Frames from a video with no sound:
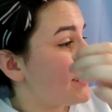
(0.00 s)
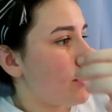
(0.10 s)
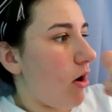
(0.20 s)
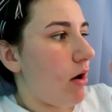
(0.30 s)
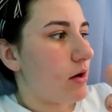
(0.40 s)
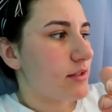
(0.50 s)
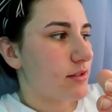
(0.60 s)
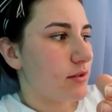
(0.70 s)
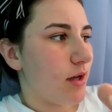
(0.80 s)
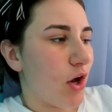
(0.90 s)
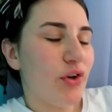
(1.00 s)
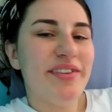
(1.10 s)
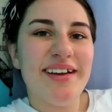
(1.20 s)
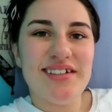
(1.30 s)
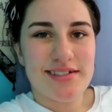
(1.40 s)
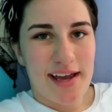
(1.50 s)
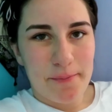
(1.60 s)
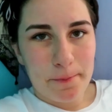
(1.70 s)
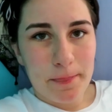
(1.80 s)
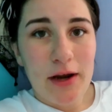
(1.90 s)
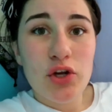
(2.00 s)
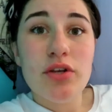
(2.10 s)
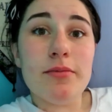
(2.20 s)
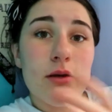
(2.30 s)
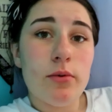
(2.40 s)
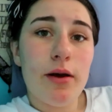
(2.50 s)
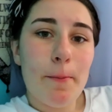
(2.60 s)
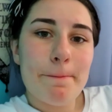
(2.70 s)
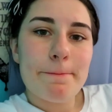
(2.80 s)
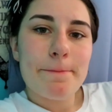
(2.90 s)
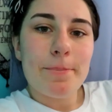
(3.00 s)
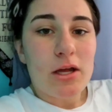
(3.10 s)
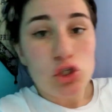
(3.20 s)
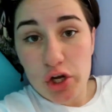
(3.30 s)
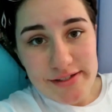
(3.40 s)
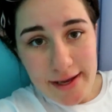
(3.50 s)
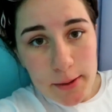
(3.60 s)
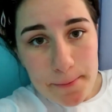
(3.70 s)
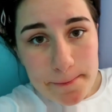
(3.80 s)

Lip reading: not a good thing to say. I know you mean well, don't say it.